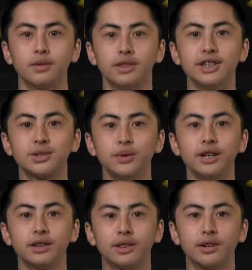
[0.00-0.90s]
This
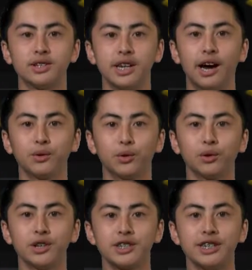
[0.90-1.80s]
week, there's an outdoor
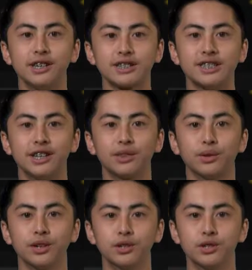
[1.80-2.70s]
lunch kiosk in the
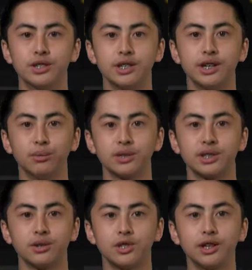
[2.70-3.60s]
300s. It will
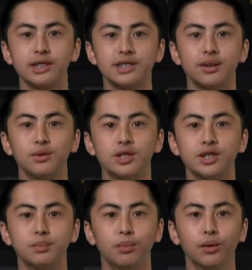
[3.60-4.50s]
sell chicken
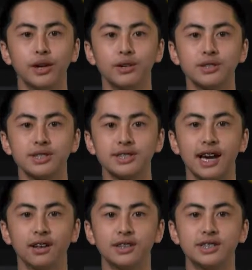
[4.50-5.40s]
sandwiches, burritos,
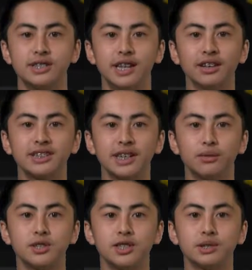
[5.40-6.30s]
salads, deli
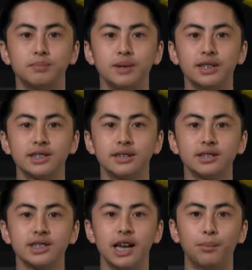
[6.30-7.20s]
sandwiches, pizza,
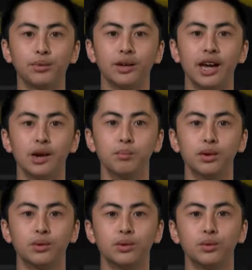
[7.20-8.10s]
Snapple, and
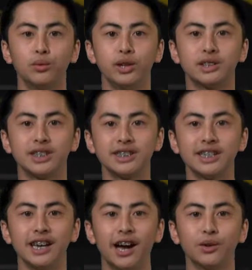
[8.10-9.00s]
milk. We are
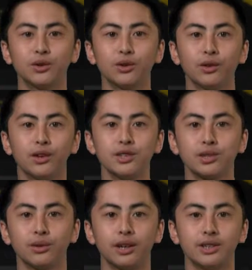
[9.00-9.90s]
testing an outdoor lunch
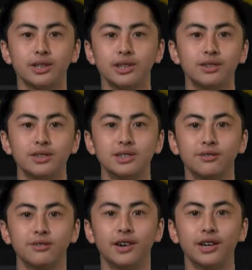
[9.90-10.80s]
location to
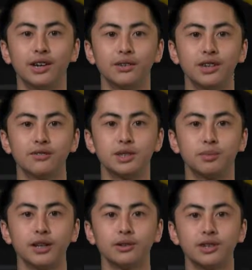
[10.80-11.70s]
find out if
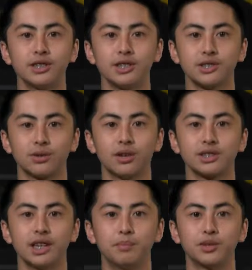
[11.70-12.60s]
spreading lunch sales across
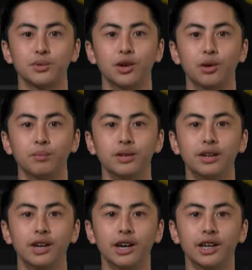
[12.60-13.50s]
campus will help.
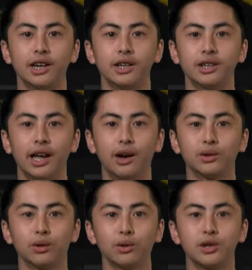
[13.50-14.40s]
Again, the
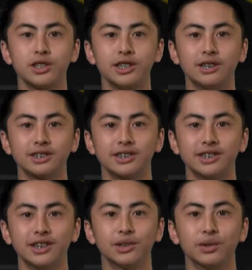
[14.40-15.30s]
outdoor lunch kiosk is
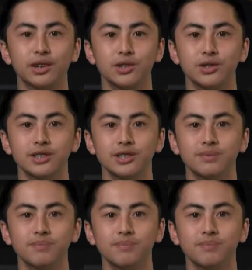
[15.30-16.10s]
in the 300s.